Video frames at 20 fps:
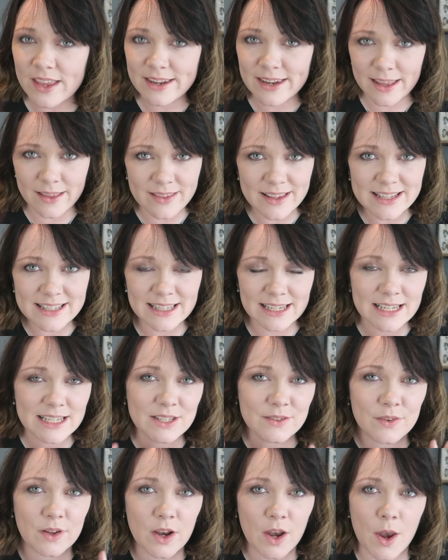Now, this
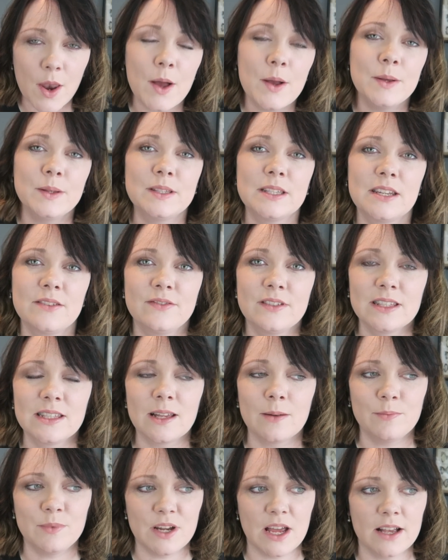is for loads of different
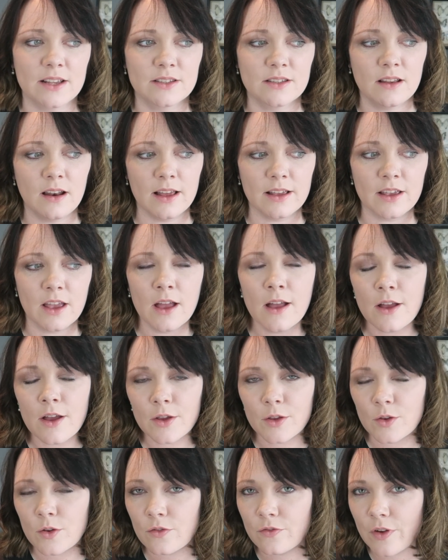subjects, so like
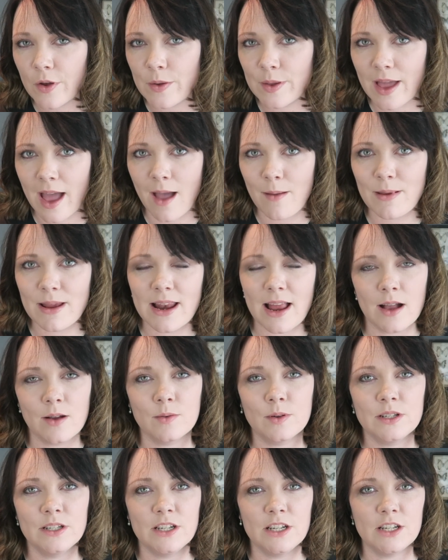your vocabulary
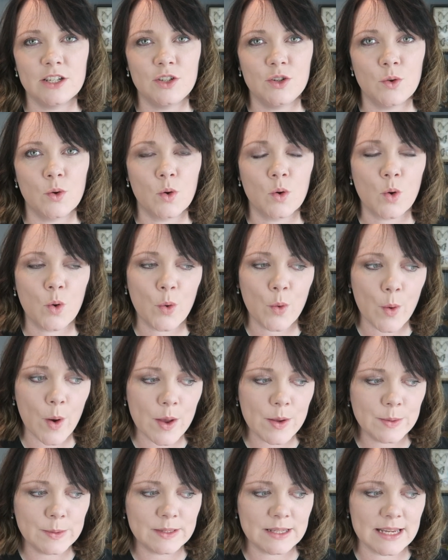languages, your
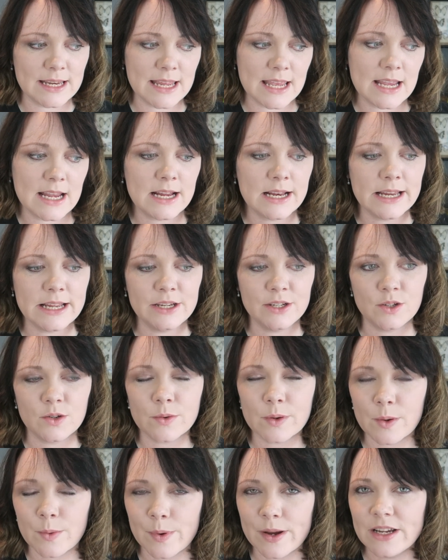quotes in English,
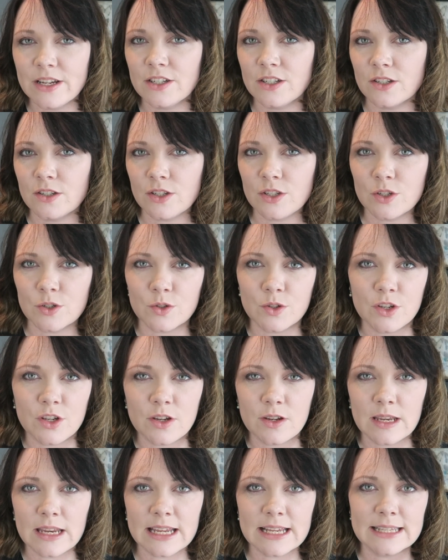your equations, your
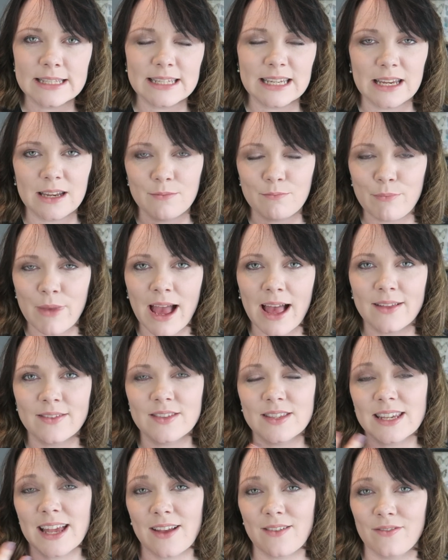units in
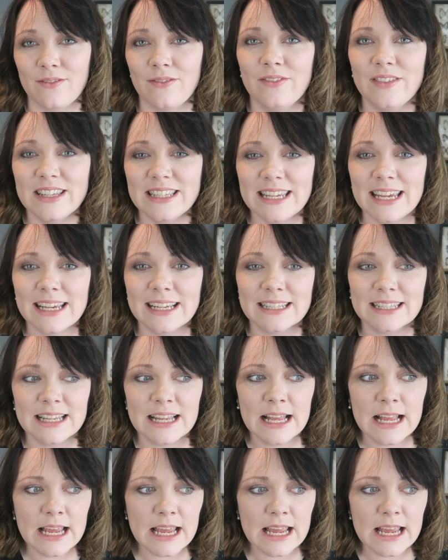maths and physics.